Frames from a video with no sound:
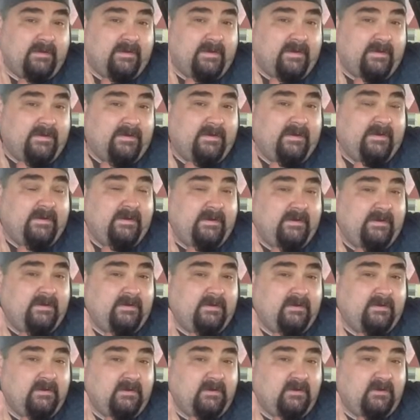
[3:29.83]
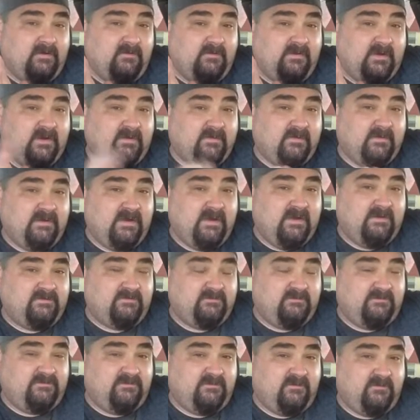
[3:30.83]
I need a good
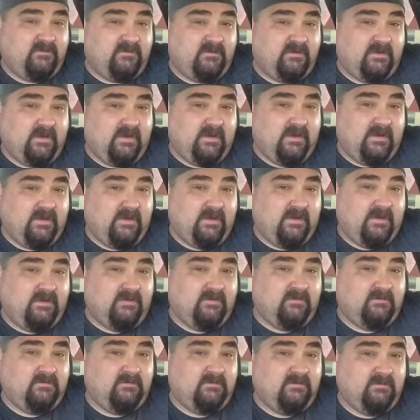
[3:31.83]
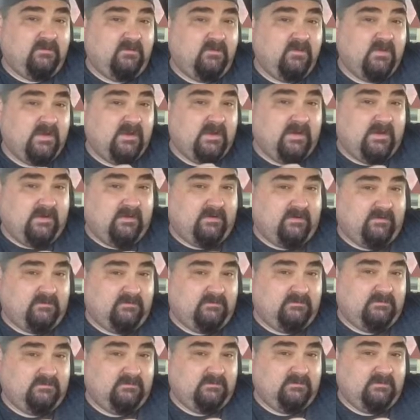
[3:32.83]
recommendation for a weed eater.
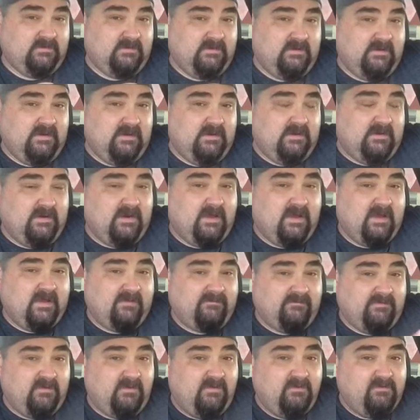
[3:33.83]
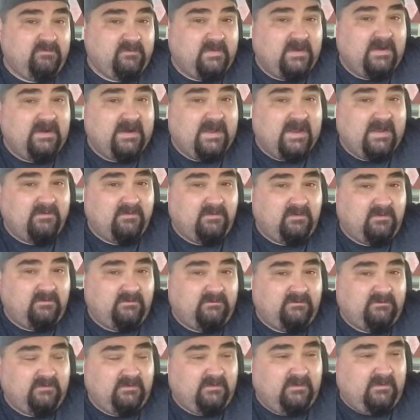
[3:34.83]
Now, I've used my
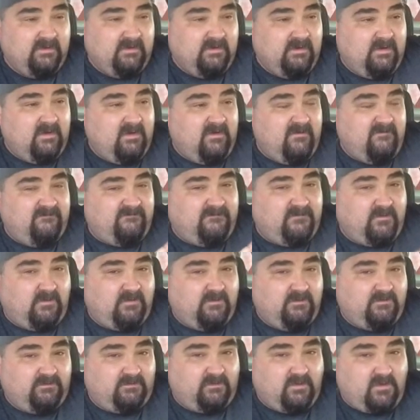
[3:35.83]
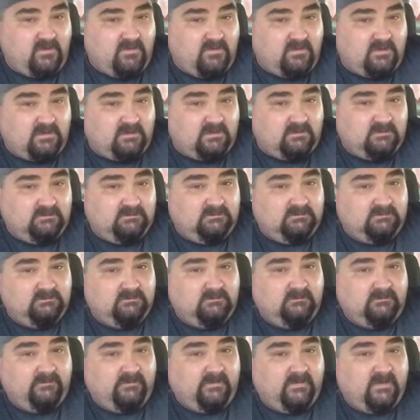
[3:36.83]
neighbor's four-stroke
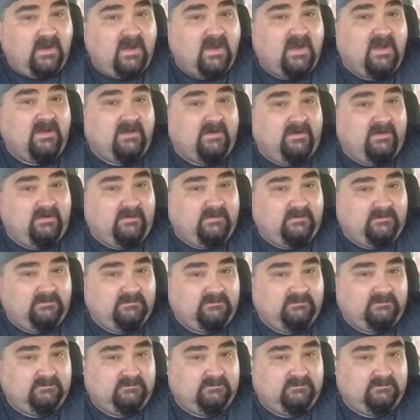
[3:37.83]
Honda.